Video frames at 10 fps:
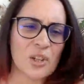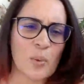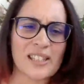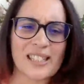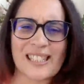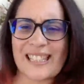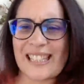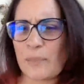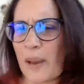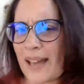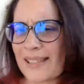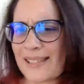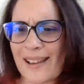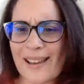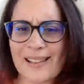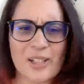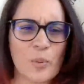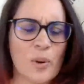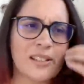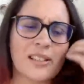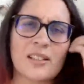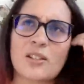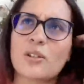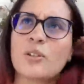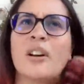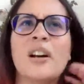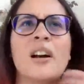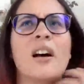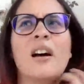and she wanted to eat pasta, and she wanted to